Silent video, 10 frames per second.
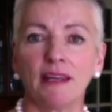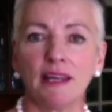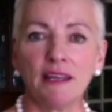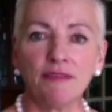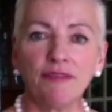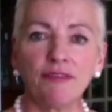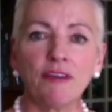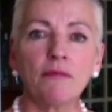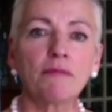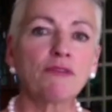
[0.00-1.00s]
If,
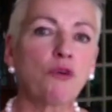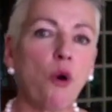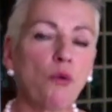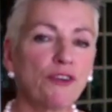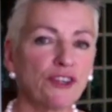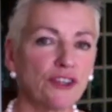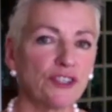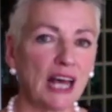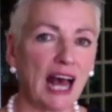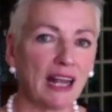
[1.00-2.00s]
before we turn
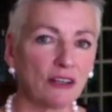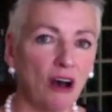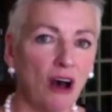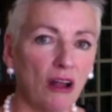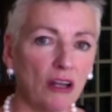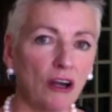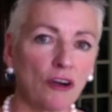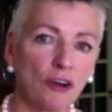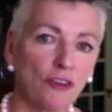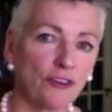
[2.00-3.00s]
to alcohol
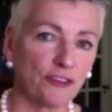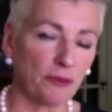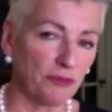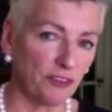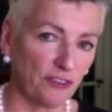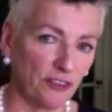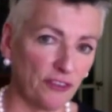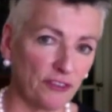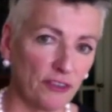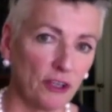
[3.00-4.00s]
or other
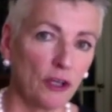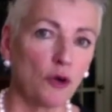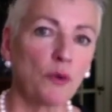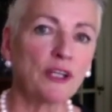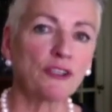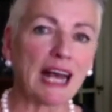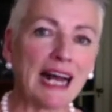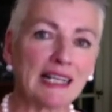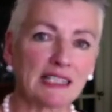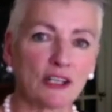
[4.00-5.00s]
substances, we could
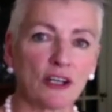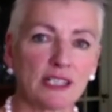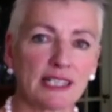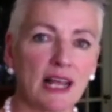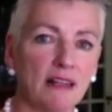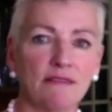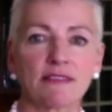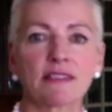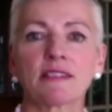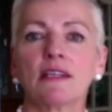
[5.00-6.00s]
ask
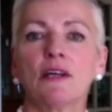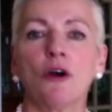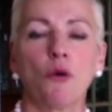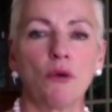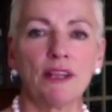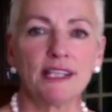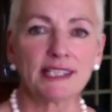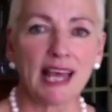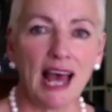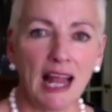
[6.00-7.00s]
ourselves, will this
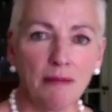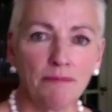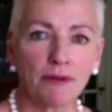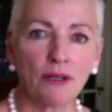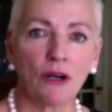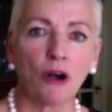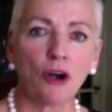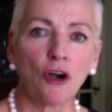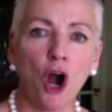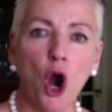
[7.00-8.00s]
help or
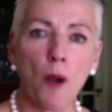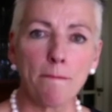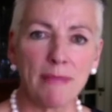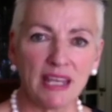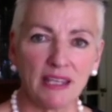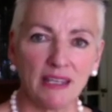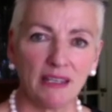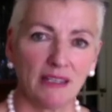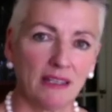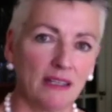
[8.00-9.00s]
harm me?
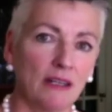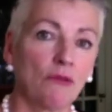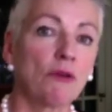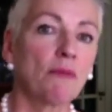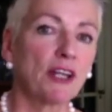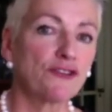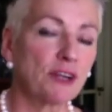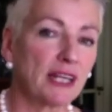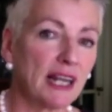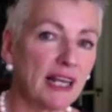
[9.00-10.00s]
We might
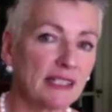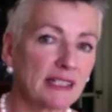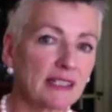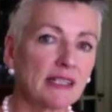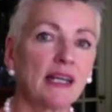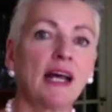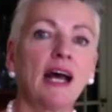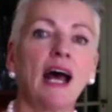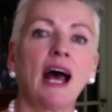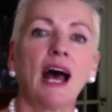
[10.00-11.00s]
drink less,
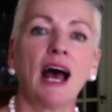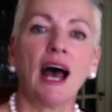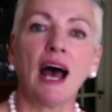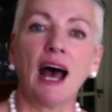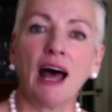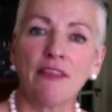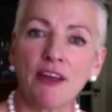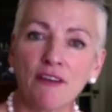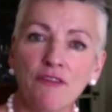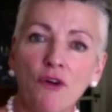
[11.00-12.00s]
and
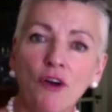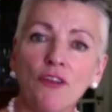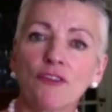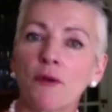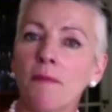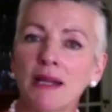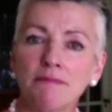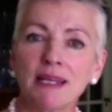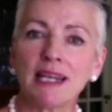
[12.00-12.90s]
therefore there might be